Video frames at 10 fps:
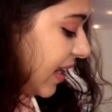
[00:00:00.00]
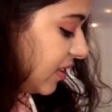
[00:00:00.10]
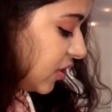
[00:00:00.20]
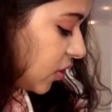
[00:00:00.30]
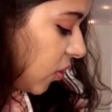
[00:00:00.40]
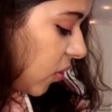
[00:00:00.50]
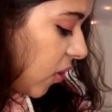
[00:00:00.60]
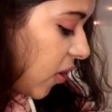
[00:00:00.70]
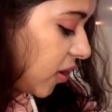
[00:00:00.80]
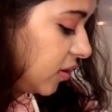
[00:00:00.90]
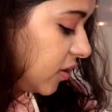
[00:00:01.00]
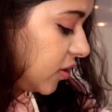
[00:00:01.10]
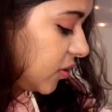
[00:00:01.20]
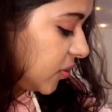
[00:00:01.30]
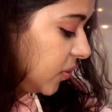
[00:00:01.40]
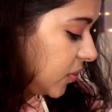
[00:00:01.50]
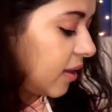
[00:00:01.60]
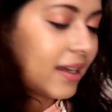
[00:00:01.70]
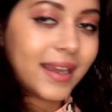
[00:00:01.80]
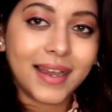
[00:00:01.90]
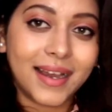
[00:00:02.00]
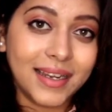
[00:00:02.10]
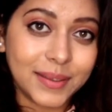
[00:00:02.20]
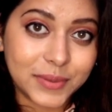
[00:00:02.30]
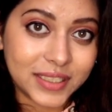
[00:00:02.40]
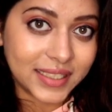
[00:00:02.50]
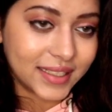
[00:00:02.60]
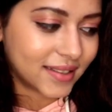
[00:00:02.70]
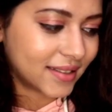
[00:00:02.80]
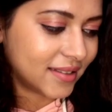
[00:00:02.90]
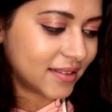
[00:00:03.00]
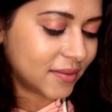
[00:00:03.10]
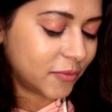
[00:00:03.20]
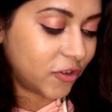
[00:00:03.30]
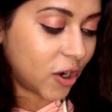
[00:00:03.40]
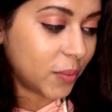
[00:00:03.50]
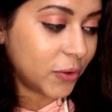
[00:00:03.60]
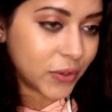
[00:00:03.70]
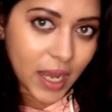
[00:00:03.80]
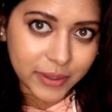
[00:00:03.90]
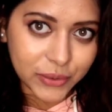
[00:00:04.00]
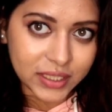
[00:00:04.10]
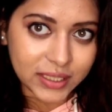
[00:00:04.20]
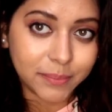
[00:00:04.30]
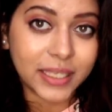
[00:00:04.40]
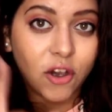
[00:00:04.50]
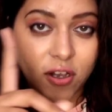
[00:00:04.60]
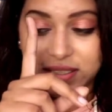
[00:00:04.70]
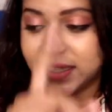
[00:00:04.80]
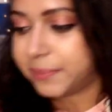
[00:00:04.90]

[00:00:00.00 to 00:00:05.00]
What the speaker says: let's go on to a lipstick from Huda Beauty, because